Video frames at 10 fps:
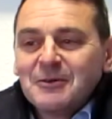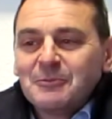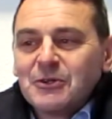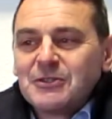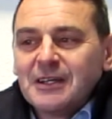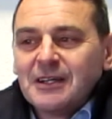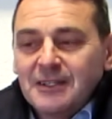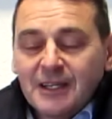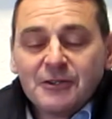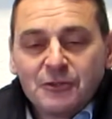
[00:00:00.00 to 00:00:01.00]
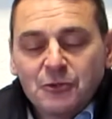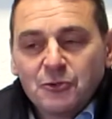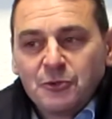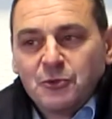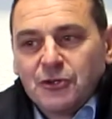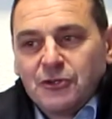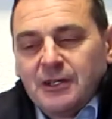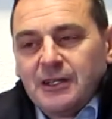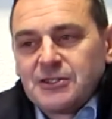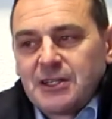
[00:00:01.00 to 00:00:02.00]
But yeah, the
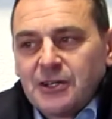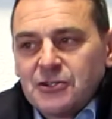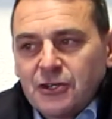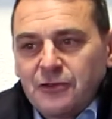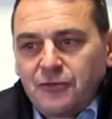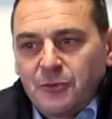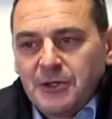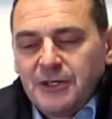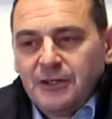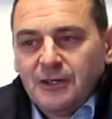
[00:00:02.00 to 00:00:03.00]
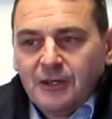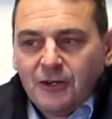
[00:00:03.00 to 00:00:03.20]
hole-in-one stands out for me.